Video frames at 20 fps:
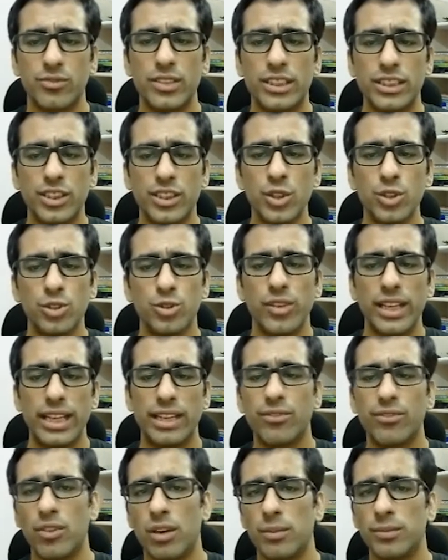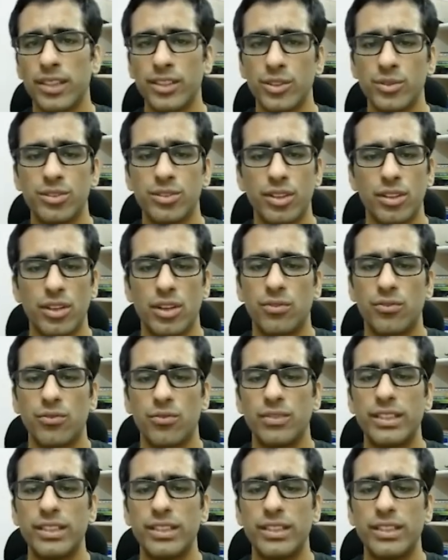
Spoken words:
which usually inform the user of